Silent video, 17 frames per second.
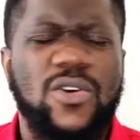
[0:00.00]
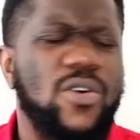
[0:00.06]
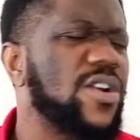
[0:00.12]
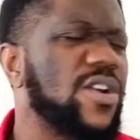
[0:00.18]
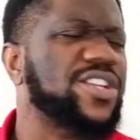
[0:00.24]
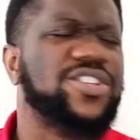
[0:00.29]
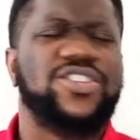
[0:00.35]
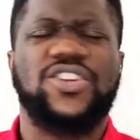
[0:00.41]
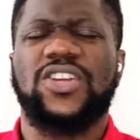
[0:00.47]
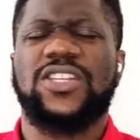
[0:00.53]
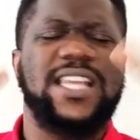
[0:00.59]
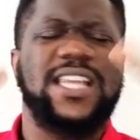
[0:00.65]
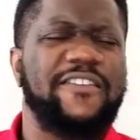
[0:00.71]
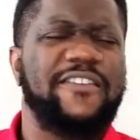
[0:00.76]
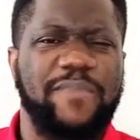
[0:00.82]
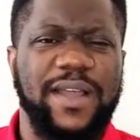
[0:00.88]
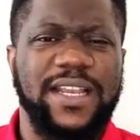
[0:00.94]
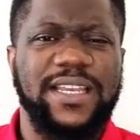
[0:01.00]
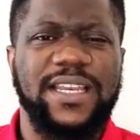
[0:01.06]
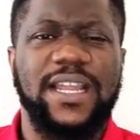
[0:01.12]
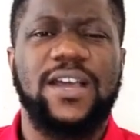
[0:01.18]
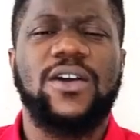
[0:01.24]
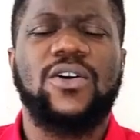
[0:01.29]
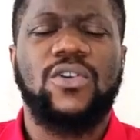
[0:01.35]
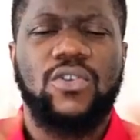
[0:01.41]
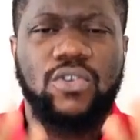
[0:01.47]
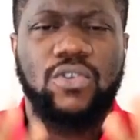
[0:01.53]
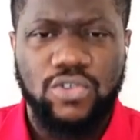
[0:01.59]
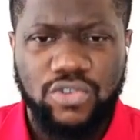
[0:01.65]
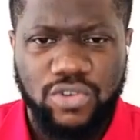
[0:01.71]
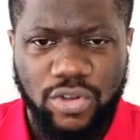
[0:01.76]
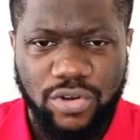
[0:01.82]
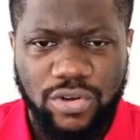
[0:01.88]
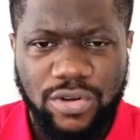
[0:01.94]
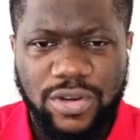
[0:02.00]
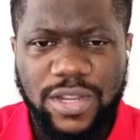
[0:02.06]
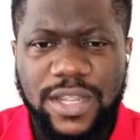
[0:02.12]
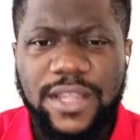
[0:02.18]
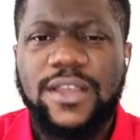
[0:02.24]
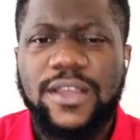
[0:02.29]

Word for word: Oh, it's just life partner. Hold on.